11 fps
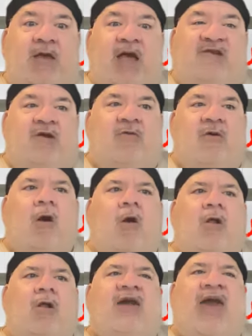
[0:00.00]
And so the
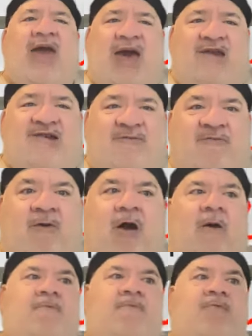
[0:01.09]
whole cast
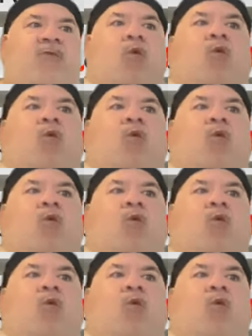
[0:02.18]
from the